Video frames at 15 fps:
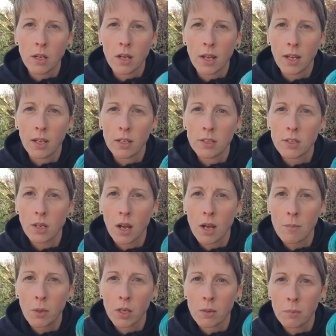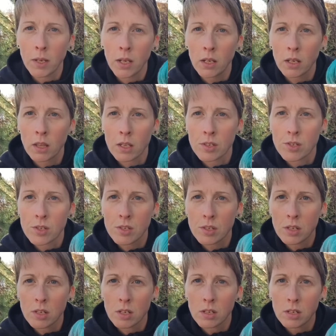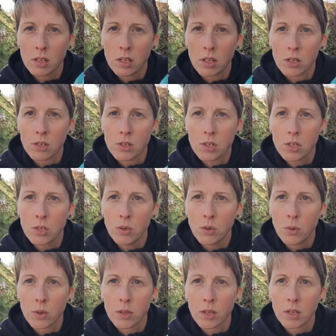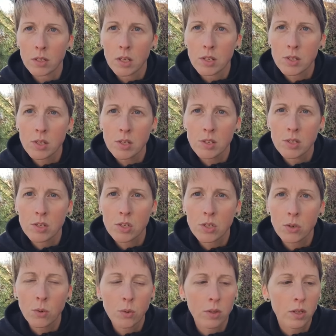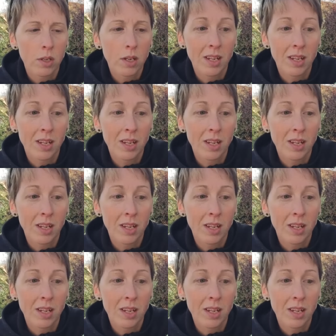And I'm going to make this year's toque with it, this season's toque with it.